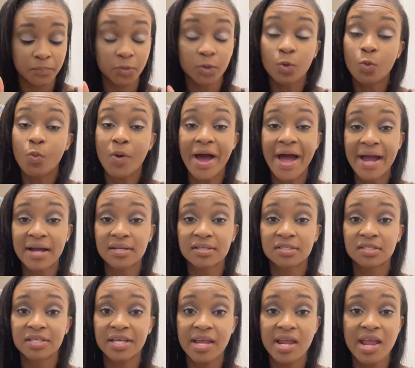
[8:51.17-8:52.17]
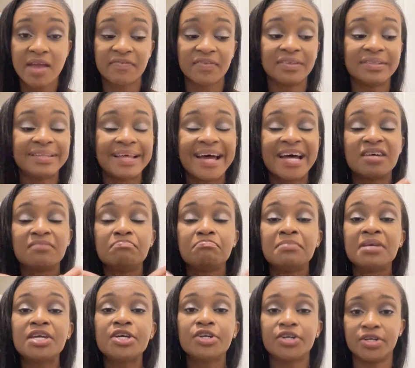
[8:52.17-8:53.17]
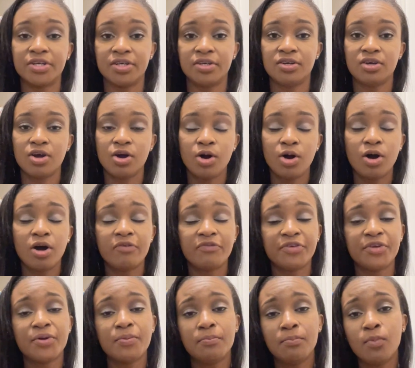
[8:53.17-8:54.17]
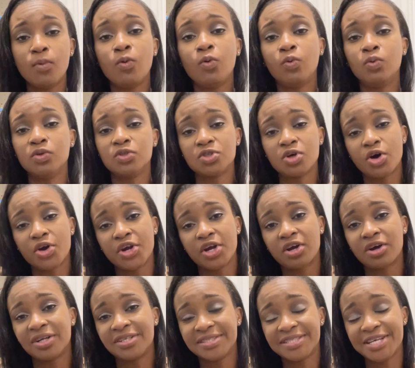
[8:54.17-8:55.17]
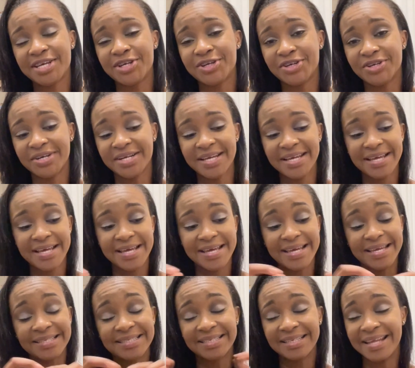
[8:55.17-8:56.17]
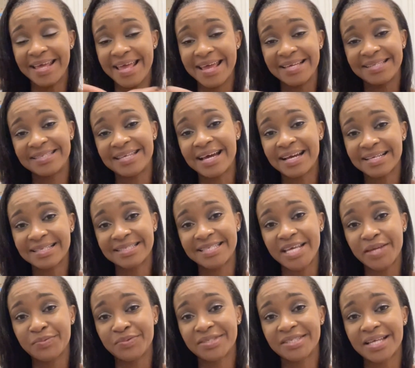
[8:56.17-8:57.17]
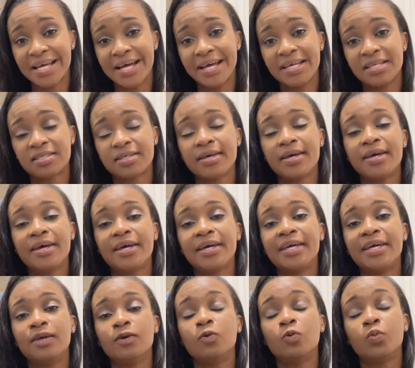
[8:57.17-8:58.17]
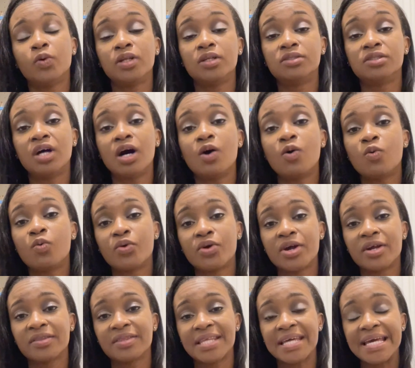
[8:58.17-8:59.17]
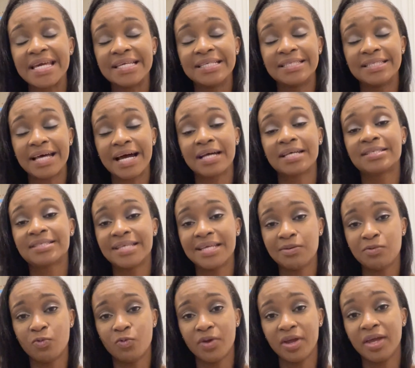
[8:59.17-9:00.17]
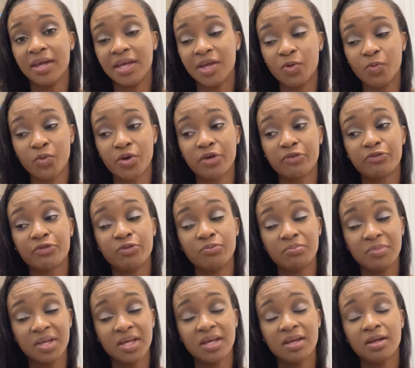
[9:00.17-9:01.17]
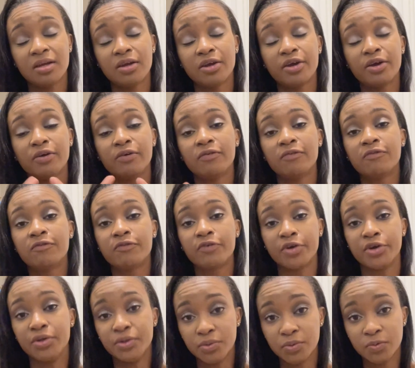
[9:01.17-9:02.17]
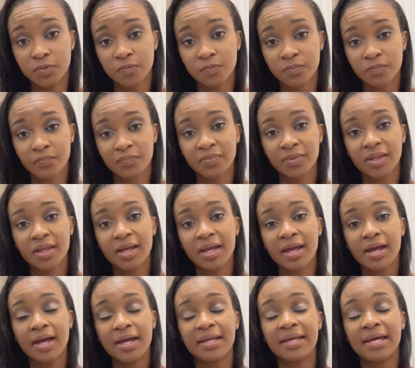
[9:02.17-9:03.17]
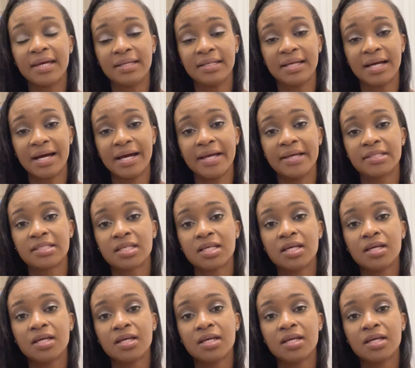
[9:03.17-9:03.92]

wax, if the diameter of your mold or your container is an exact same size, it will not work the exact same way it worked for me, for you. Again, guys,